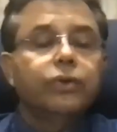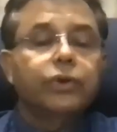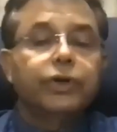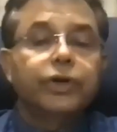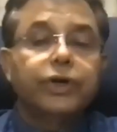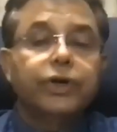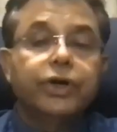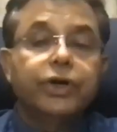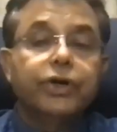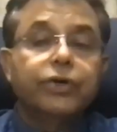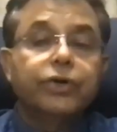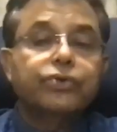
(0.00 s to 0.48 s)

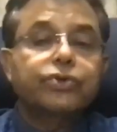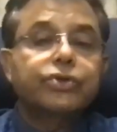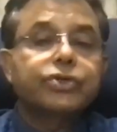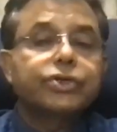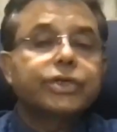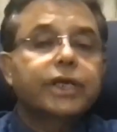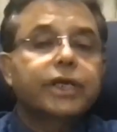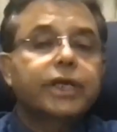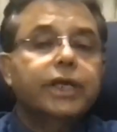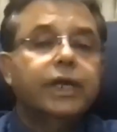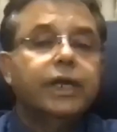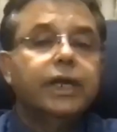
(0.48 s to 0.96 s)
reduces
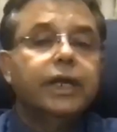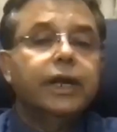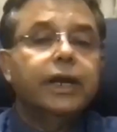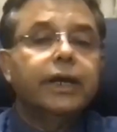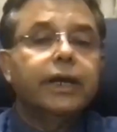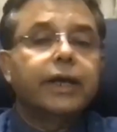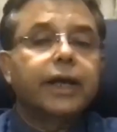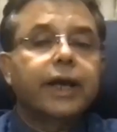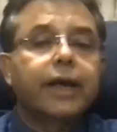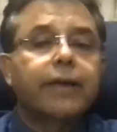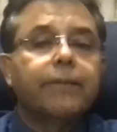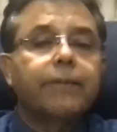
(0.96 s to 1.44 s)
the healing
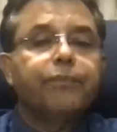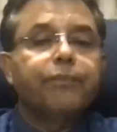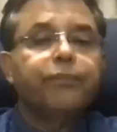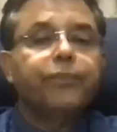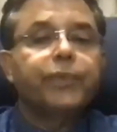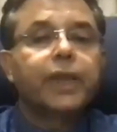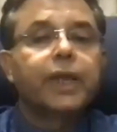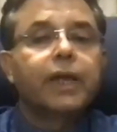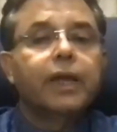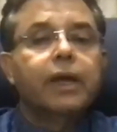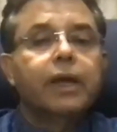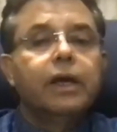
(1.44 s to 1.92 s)

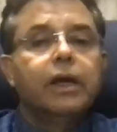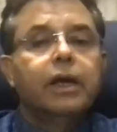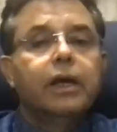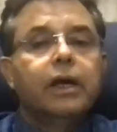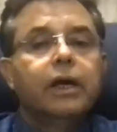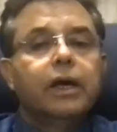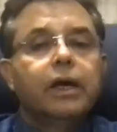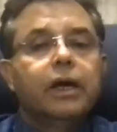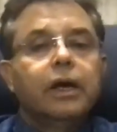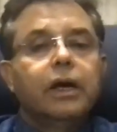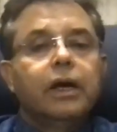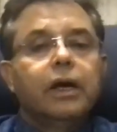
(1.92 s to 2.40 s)

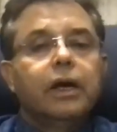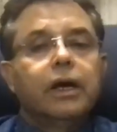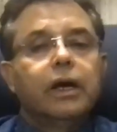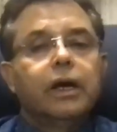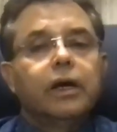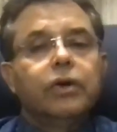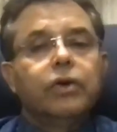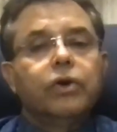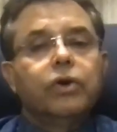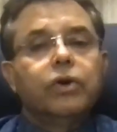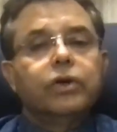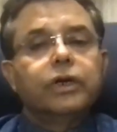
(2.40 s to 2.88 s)

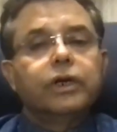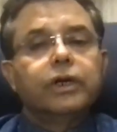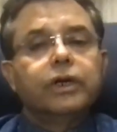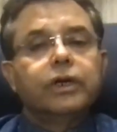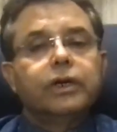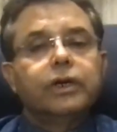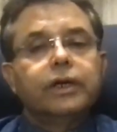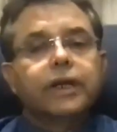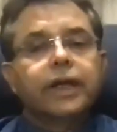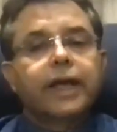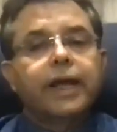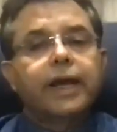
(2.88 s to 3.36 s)
time.
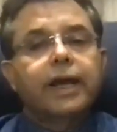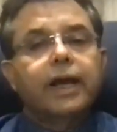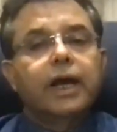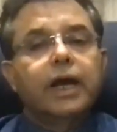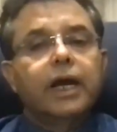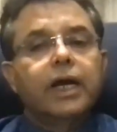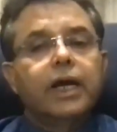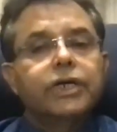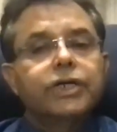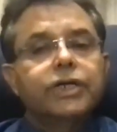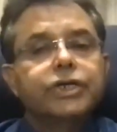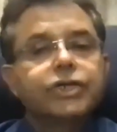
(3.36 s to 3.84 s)
Dr.
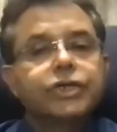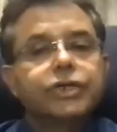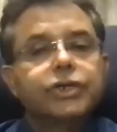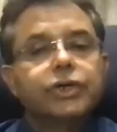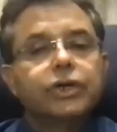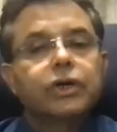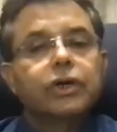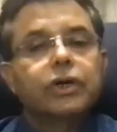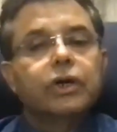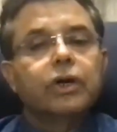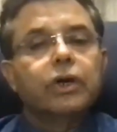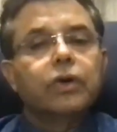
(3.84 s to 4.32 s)
Kailash,
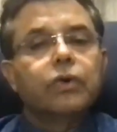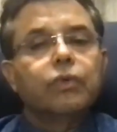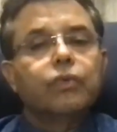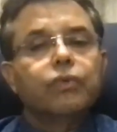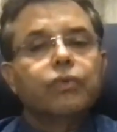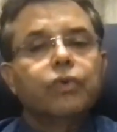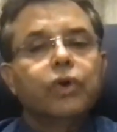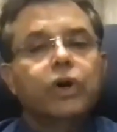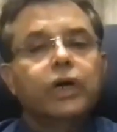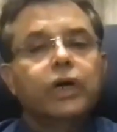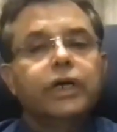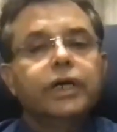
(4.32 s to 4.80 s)

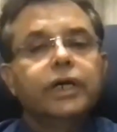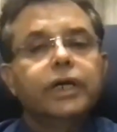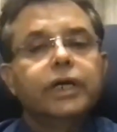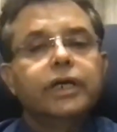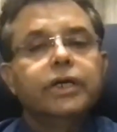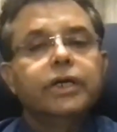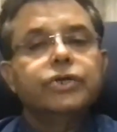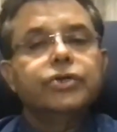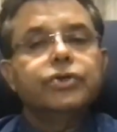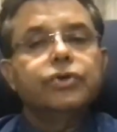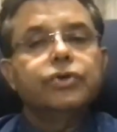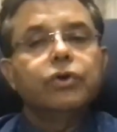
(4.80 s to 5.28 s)
what
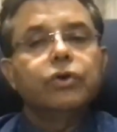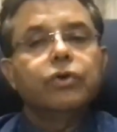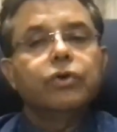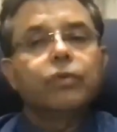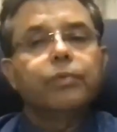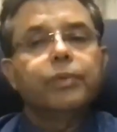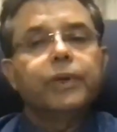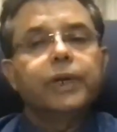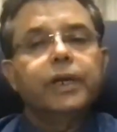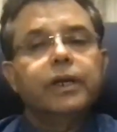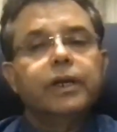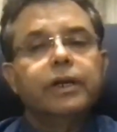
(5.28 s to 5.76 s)
is your
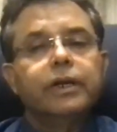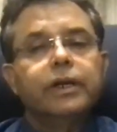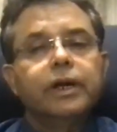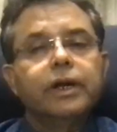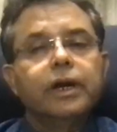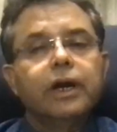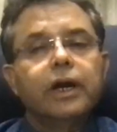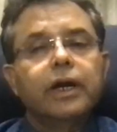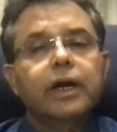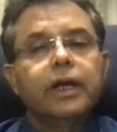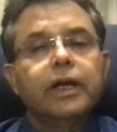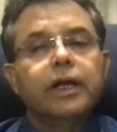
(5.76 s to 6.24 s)
opinion
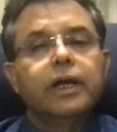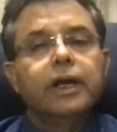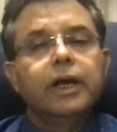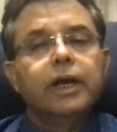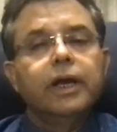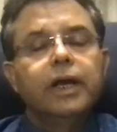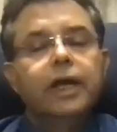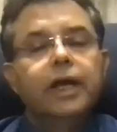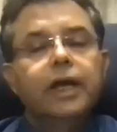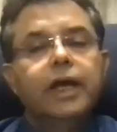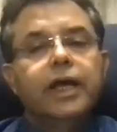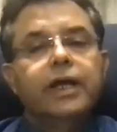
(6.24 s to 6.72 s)
regarding
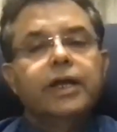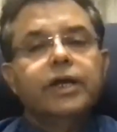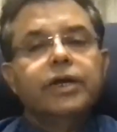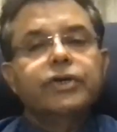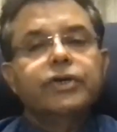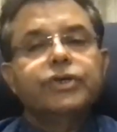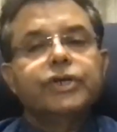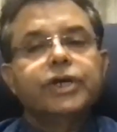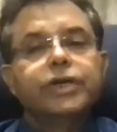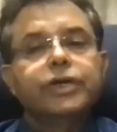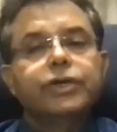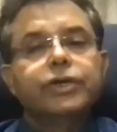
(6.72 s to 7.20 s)

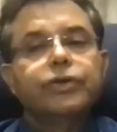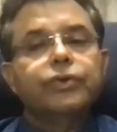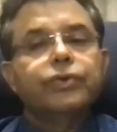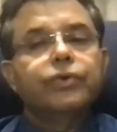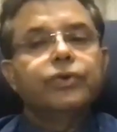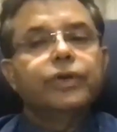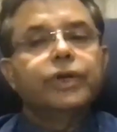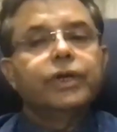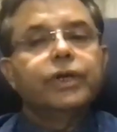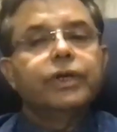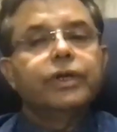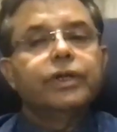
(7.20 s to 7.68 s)
Energet
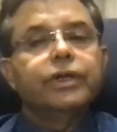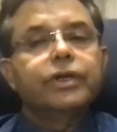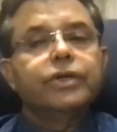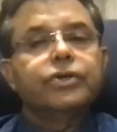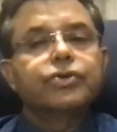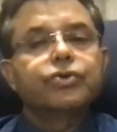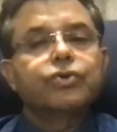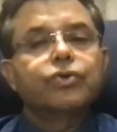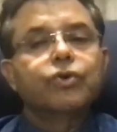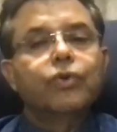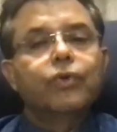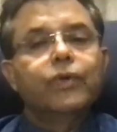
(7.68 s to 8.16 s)
during
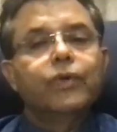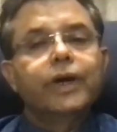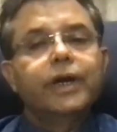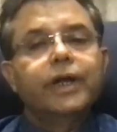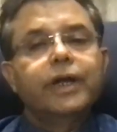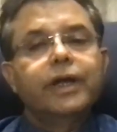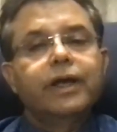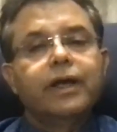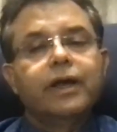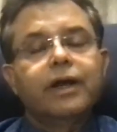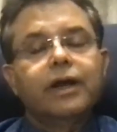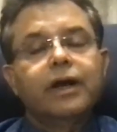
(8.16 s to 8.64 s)
this COVID
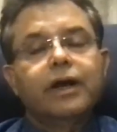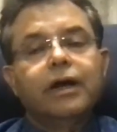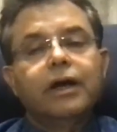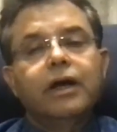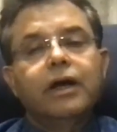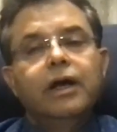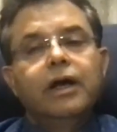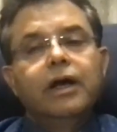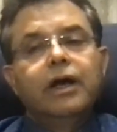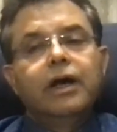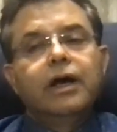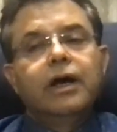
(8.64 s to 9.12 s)
era?
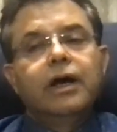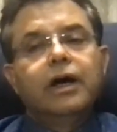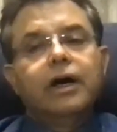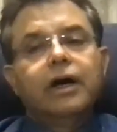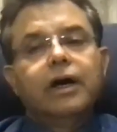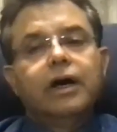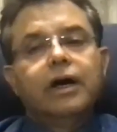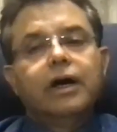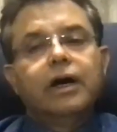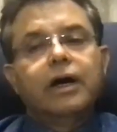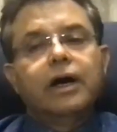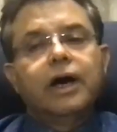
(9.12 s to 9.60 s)

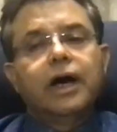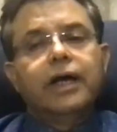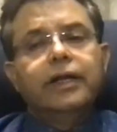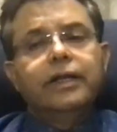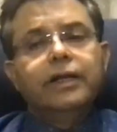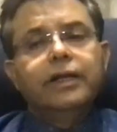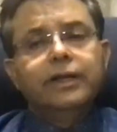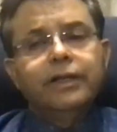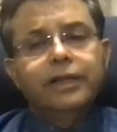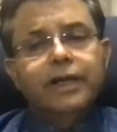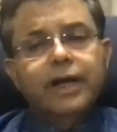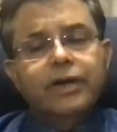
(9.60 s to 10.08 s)
I
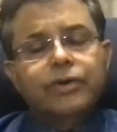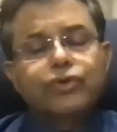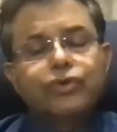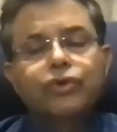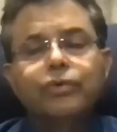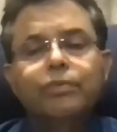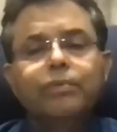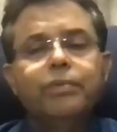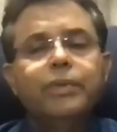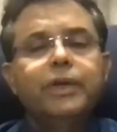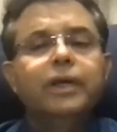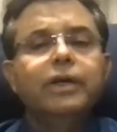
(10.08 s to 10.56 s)
think that
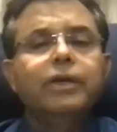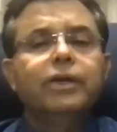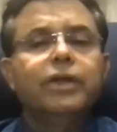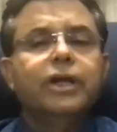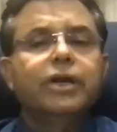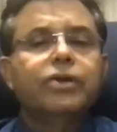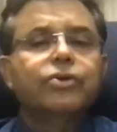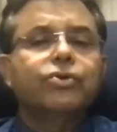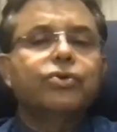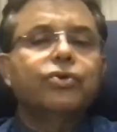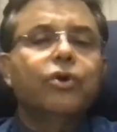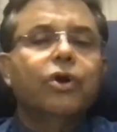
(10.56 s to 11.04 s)

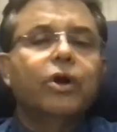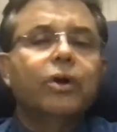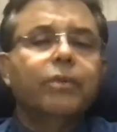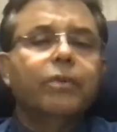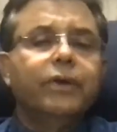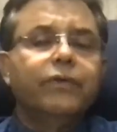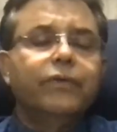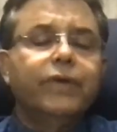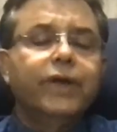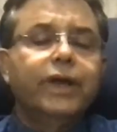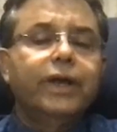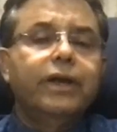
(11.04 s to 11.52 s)
should not
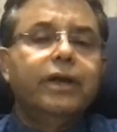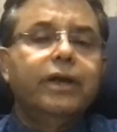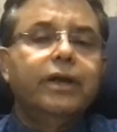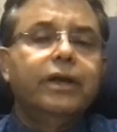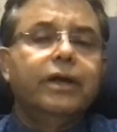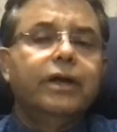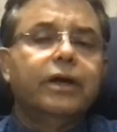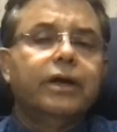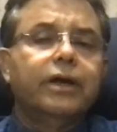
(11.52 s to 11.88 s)
be very